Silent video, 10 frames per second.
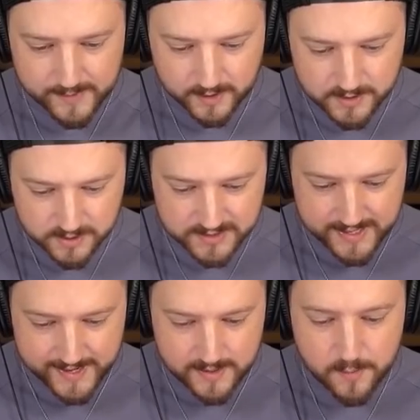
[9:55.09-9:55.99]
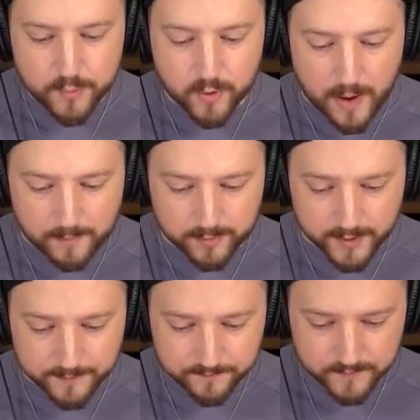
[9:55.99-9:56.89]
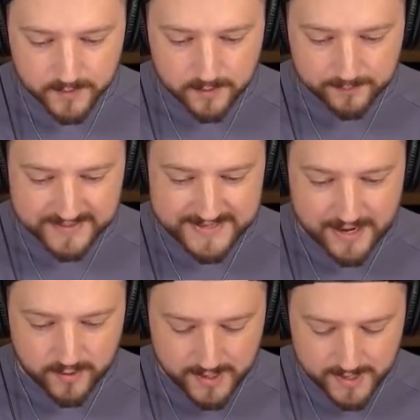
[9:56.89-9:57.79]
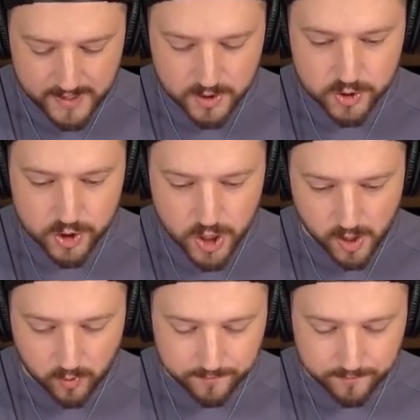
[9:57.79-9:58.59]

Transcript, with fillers: I going to do it again? Probably. Is that okay? No.